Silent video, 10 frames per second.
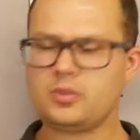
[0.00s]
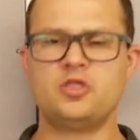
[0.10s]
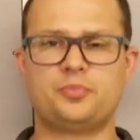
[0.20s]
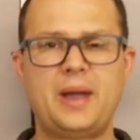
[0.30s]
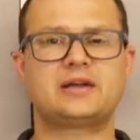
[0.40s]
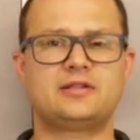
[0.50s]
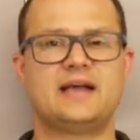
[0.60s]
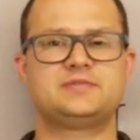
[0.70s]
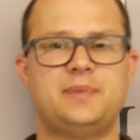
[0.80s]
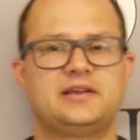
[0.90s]
The practical
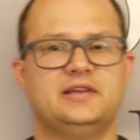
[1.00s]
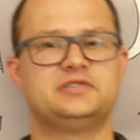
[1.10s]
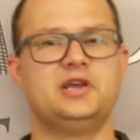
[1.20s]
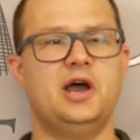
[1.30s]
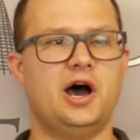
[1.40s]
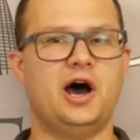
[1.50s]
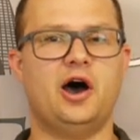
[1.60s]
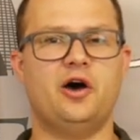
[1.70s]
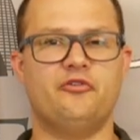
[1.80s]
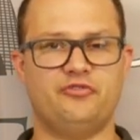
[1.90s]
aspect is
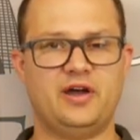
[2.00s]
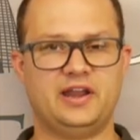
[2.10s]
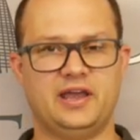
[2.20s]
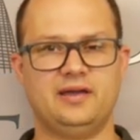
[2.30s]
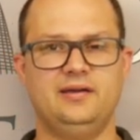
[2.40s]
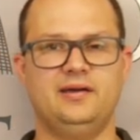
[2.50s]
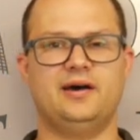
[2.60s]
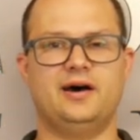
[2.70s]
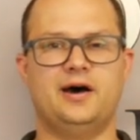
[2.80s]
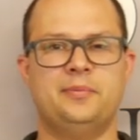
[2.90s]
uh, fighting
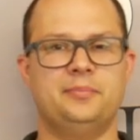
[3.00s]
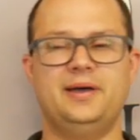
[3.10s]
um,